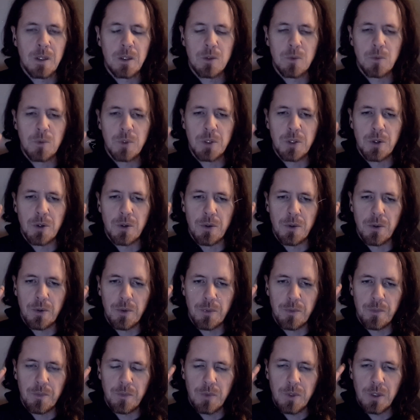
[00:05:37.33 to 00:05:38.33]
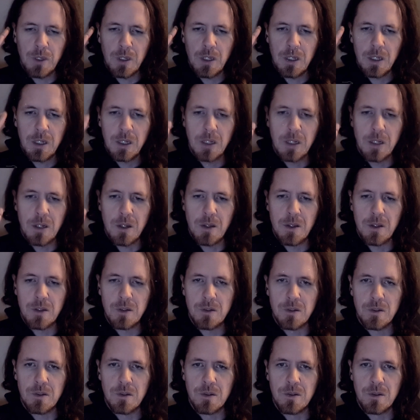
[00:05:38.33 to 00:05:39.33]
when you're getting into this
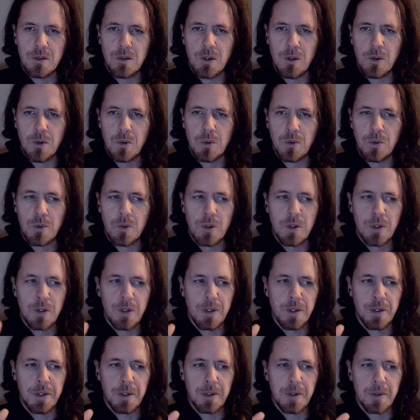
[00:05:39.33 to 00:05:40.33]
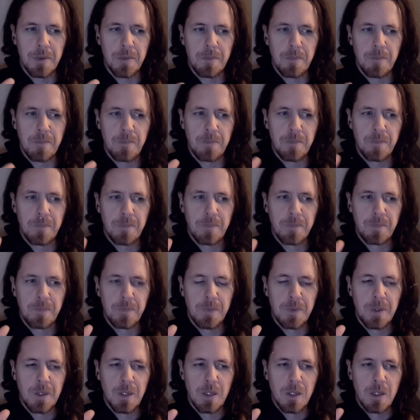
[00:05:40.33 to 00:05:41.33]
zone, um,
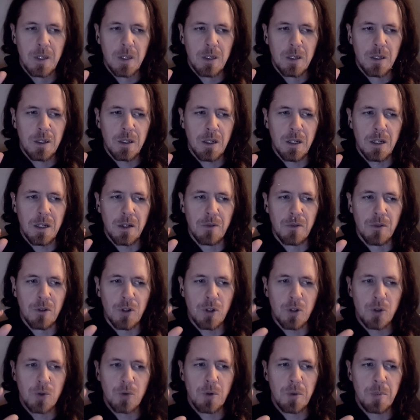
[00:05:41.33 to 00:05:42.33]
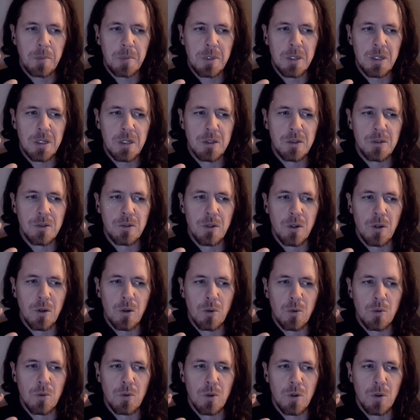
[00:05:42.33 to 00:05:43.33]
kind of a cryptic
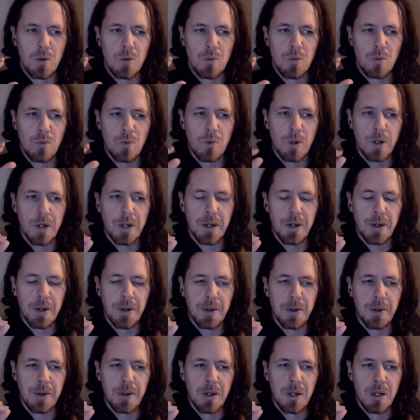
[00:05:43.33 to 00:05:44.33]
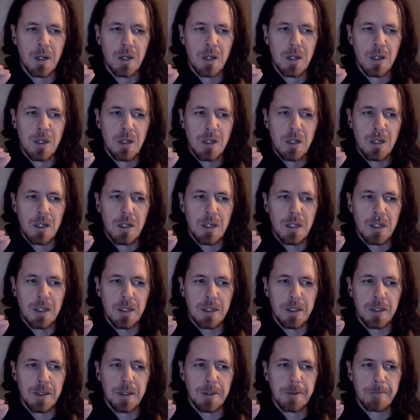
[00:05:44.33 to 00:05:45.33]
zone where
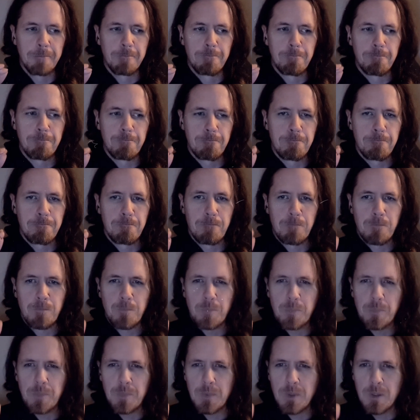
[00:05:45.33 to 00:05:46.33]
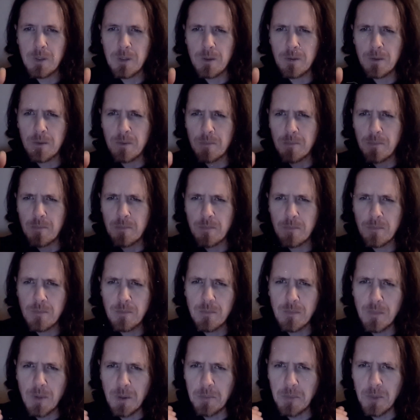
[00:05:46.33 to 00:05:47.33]
um, I'm
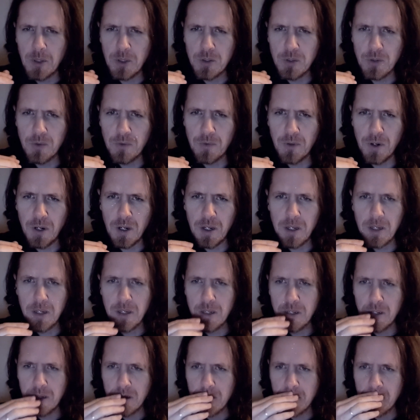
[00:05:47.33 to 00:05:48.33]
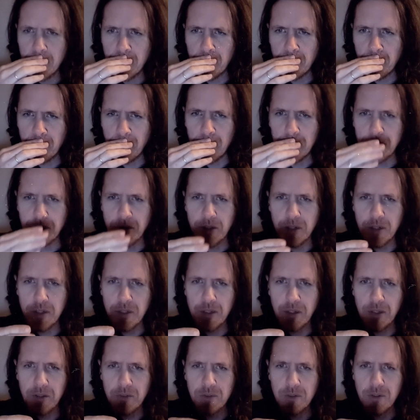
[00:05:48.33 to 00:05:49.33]
not sure if I mentioned
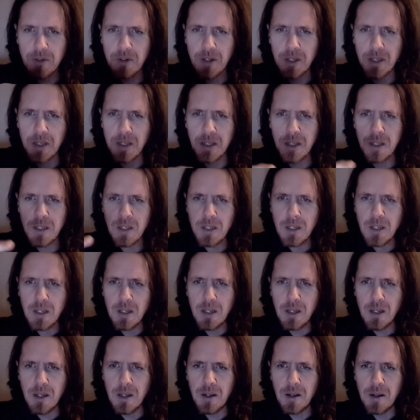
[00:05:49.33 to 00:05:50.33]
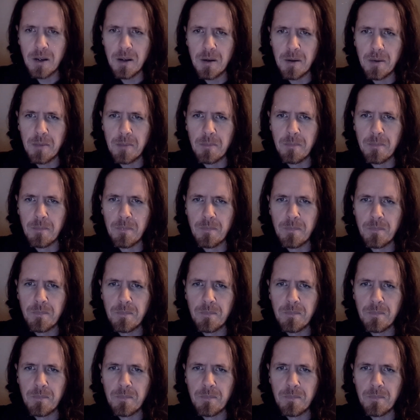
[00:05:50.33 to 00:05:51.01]
it yesterday. Um,